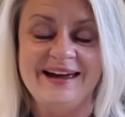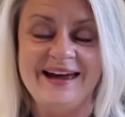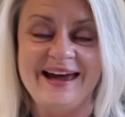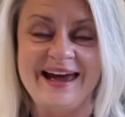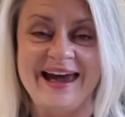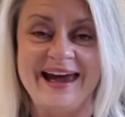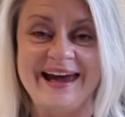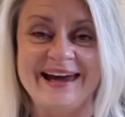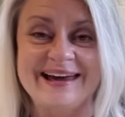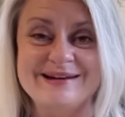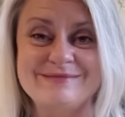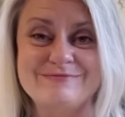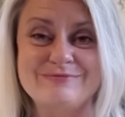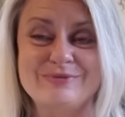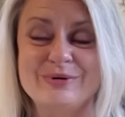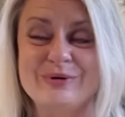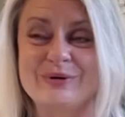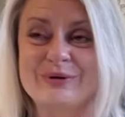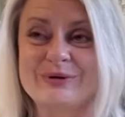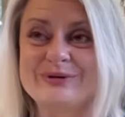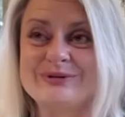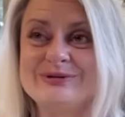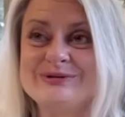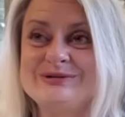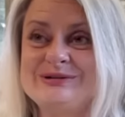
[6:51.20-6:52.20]
add
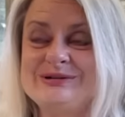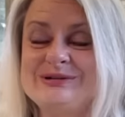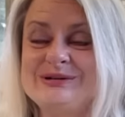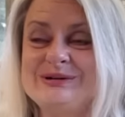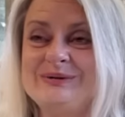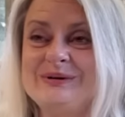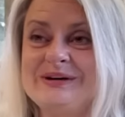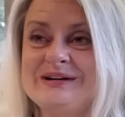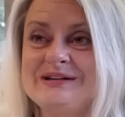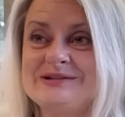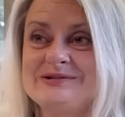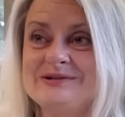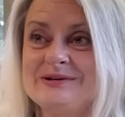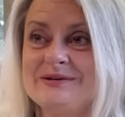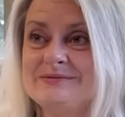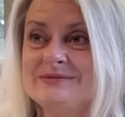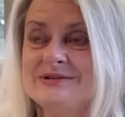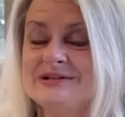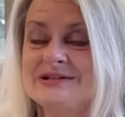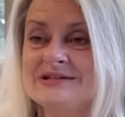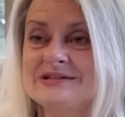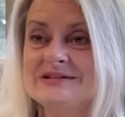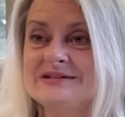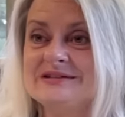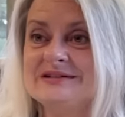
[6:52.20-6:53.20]
borders to it. So I'm
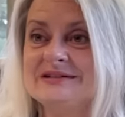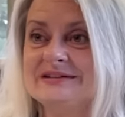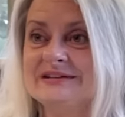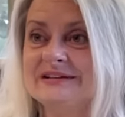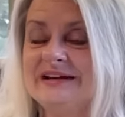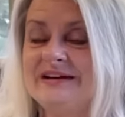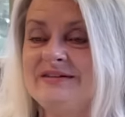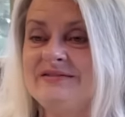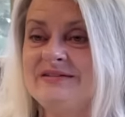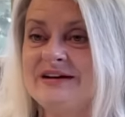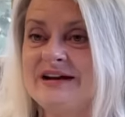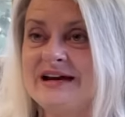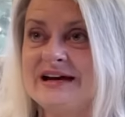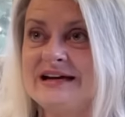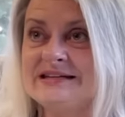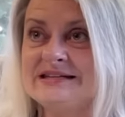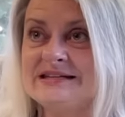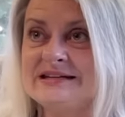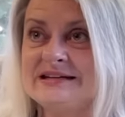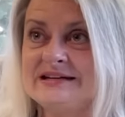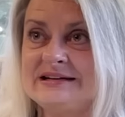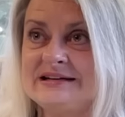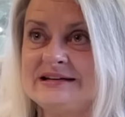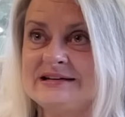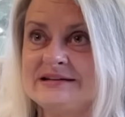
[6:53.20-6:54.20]
just going to leave it as
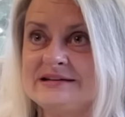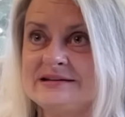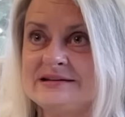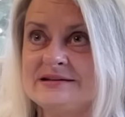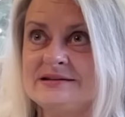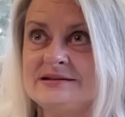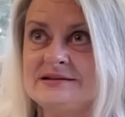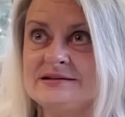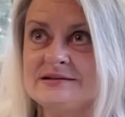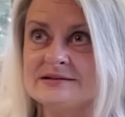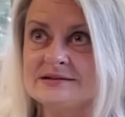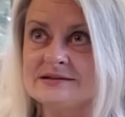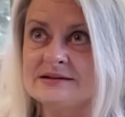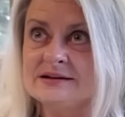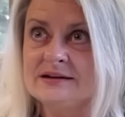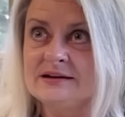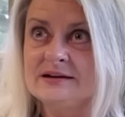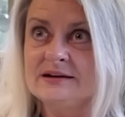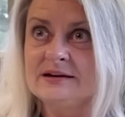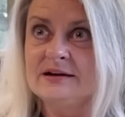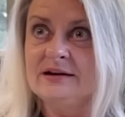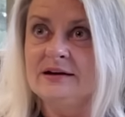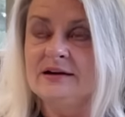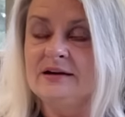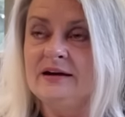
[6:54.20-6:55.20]
it is.
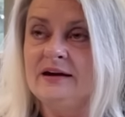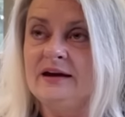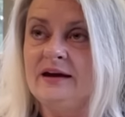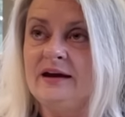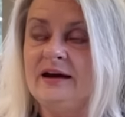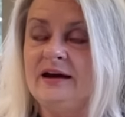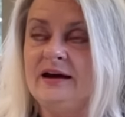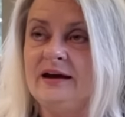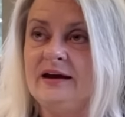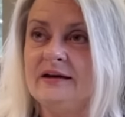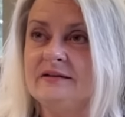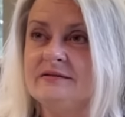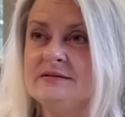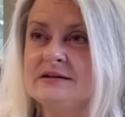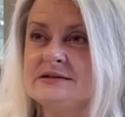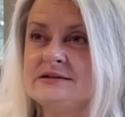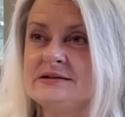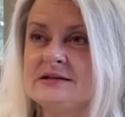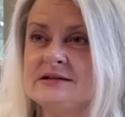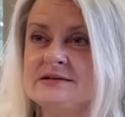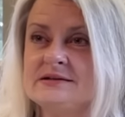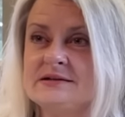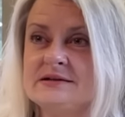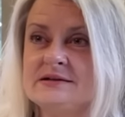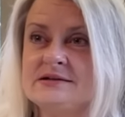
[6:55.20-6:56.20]
And this
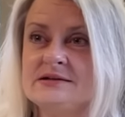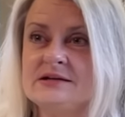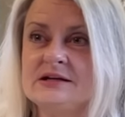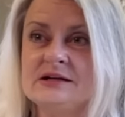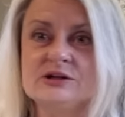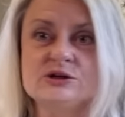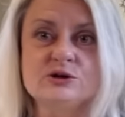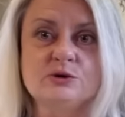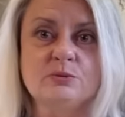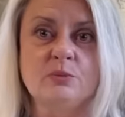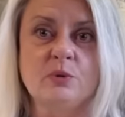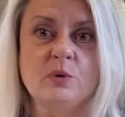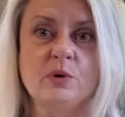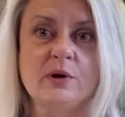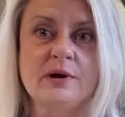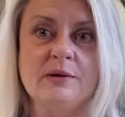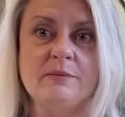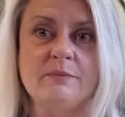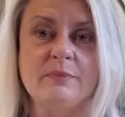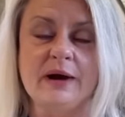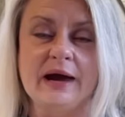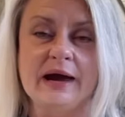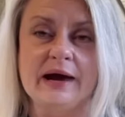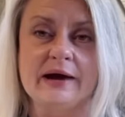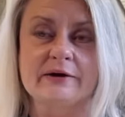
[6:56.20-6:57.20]
is the center point
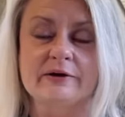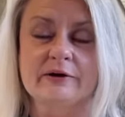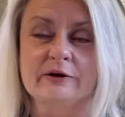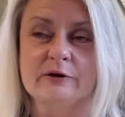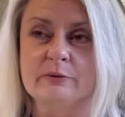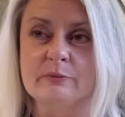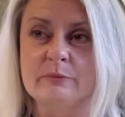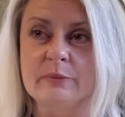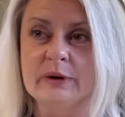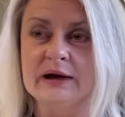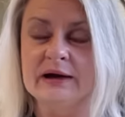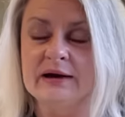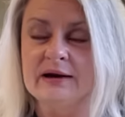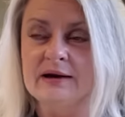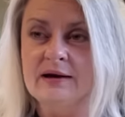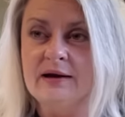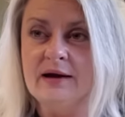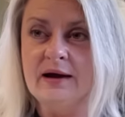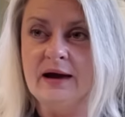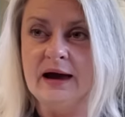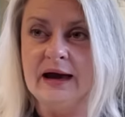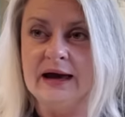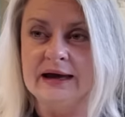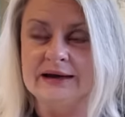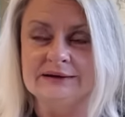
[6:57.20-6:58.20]
pattern, but
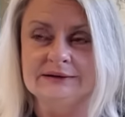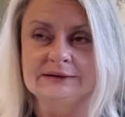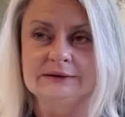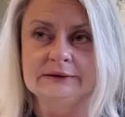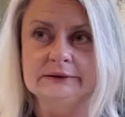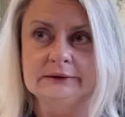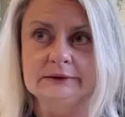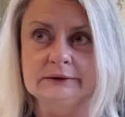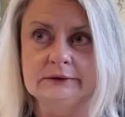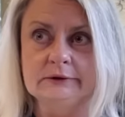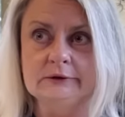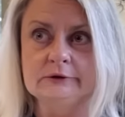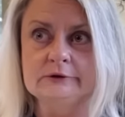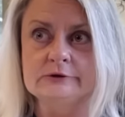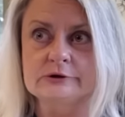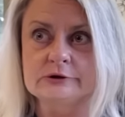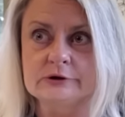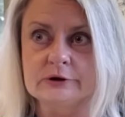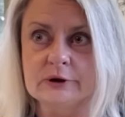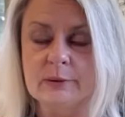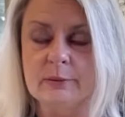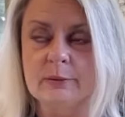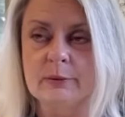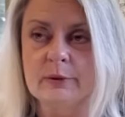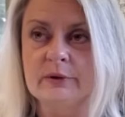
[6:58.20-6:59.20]
I had a little
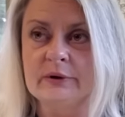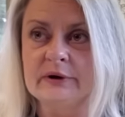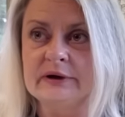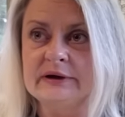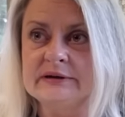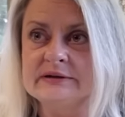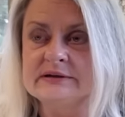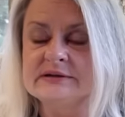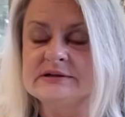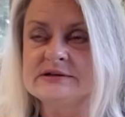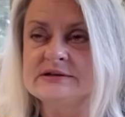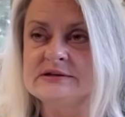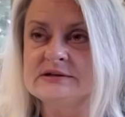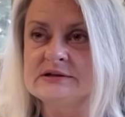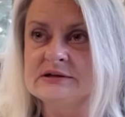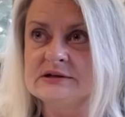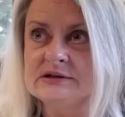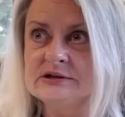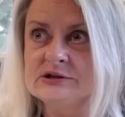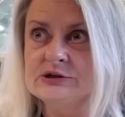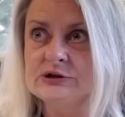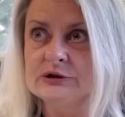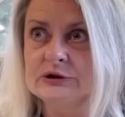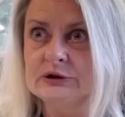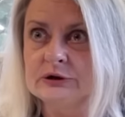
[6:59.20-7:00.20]
trouble in the
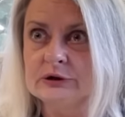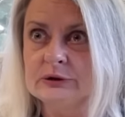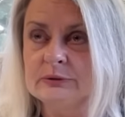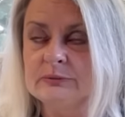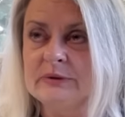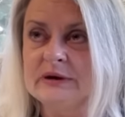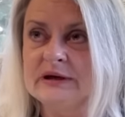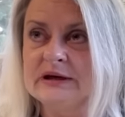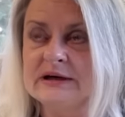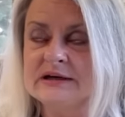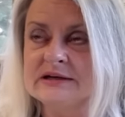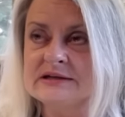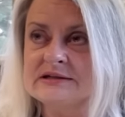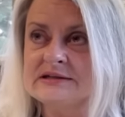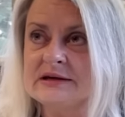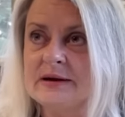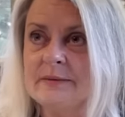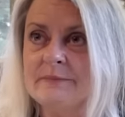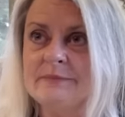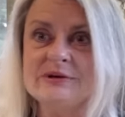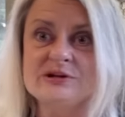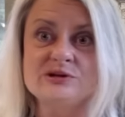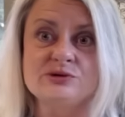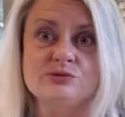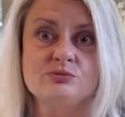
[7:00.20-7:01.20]
center because I
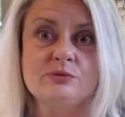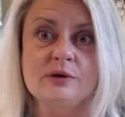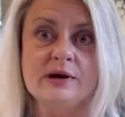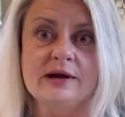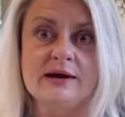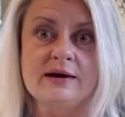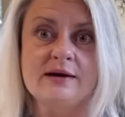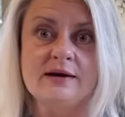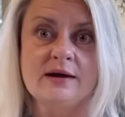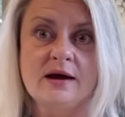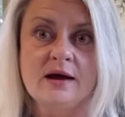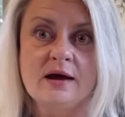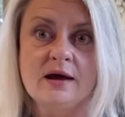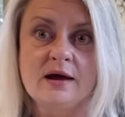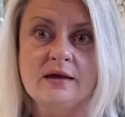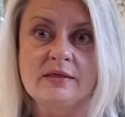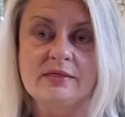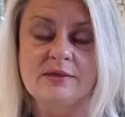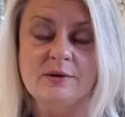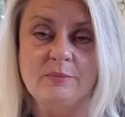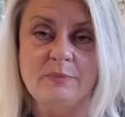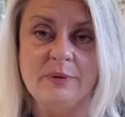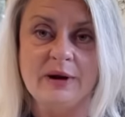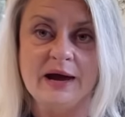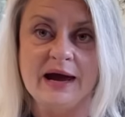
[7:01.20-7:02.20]
misread
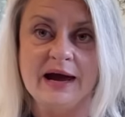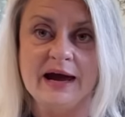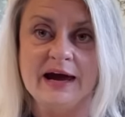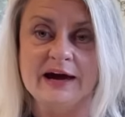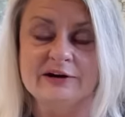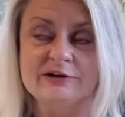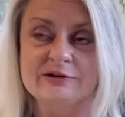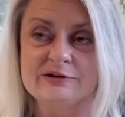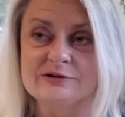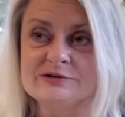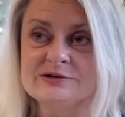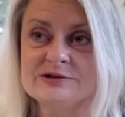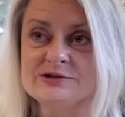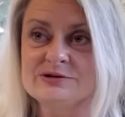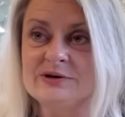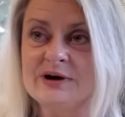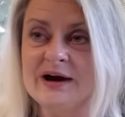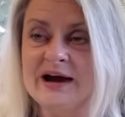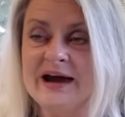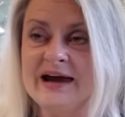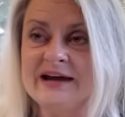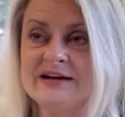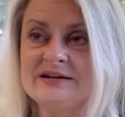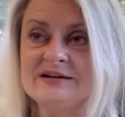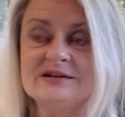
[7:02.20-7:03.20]
the pattern. So I
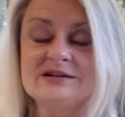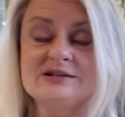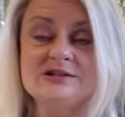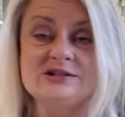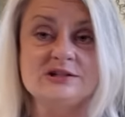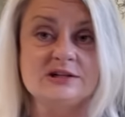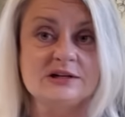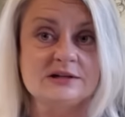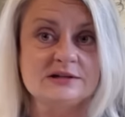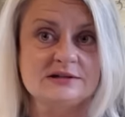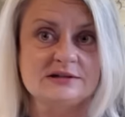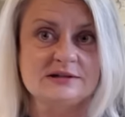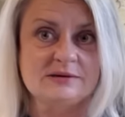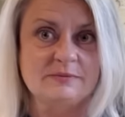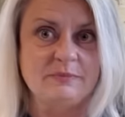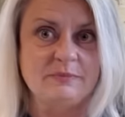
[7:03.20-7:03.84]
had to adjust the